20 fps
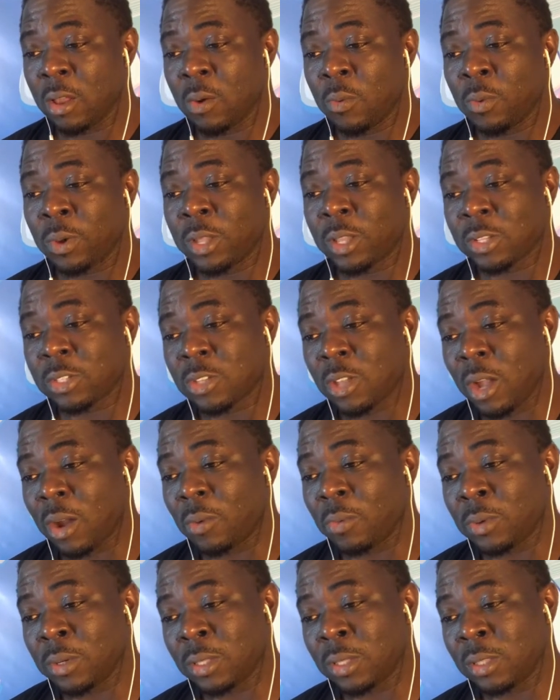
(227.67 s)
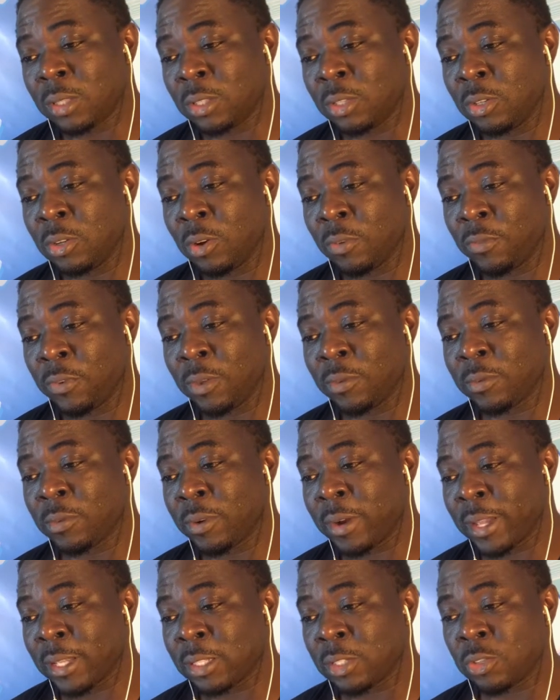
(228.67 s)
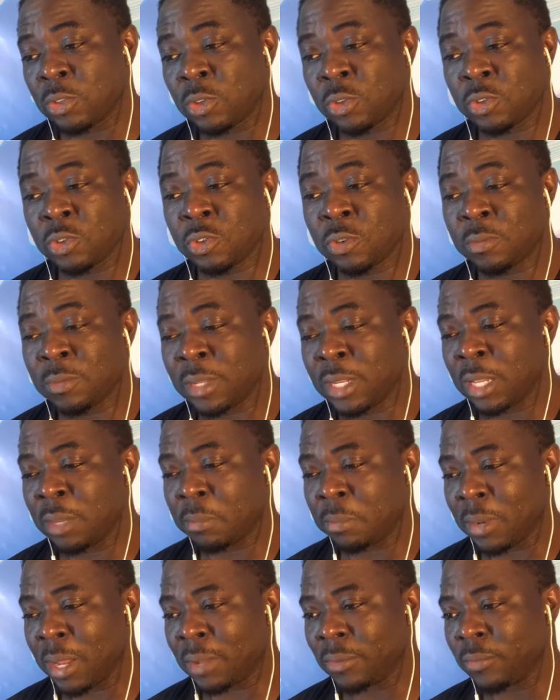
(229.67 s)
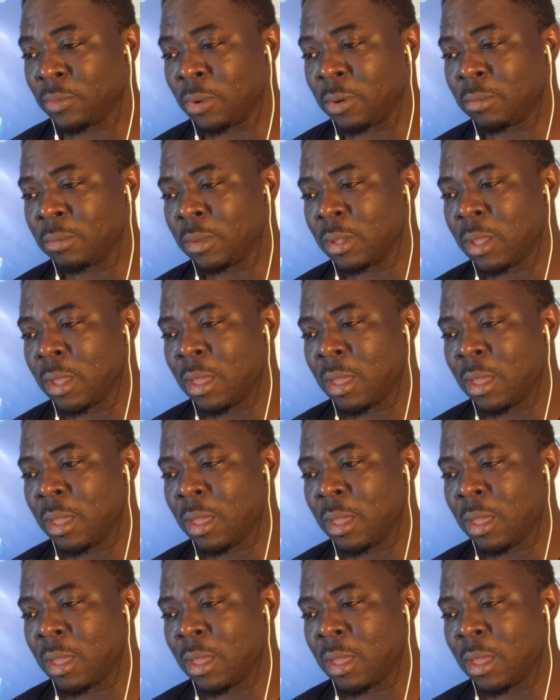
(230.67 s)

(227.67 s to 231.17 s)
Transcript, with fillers: We can start with your favorite social media platform